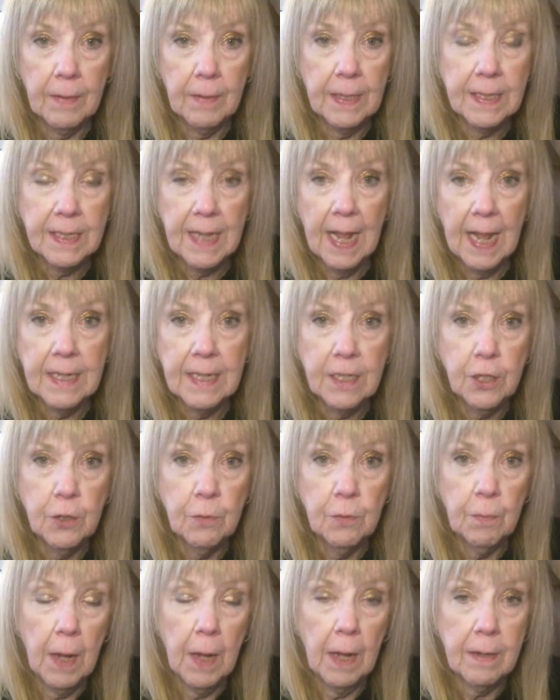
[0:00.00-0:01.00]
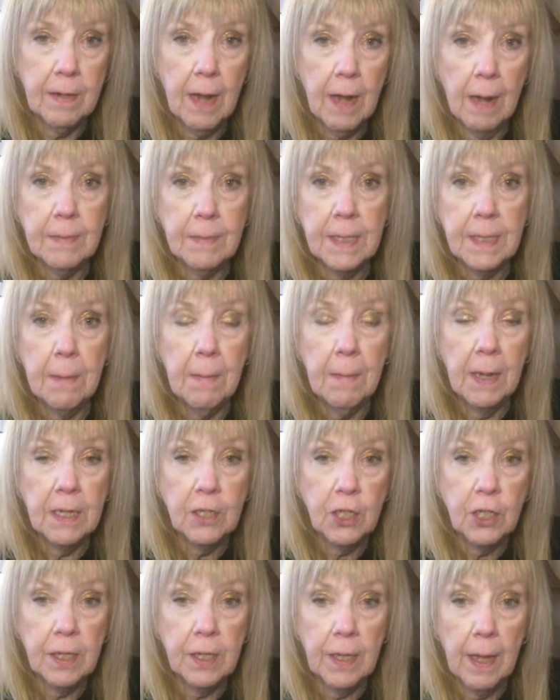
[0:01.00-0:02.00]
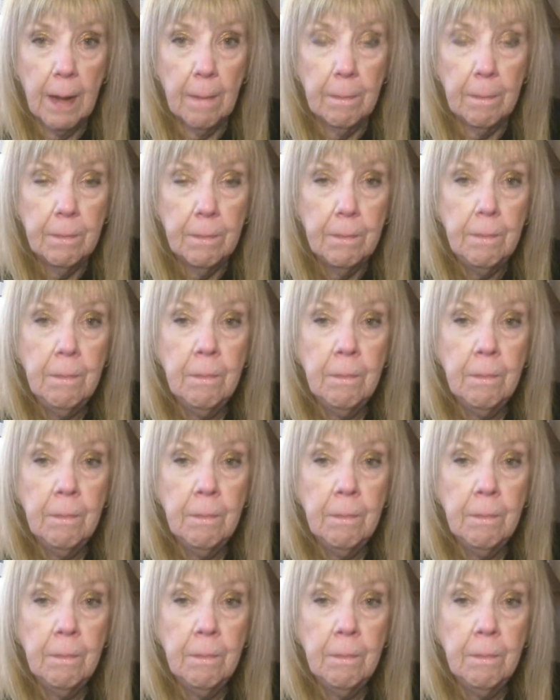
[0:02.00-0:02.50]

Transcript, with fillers: these last two uh, times I mentioned them,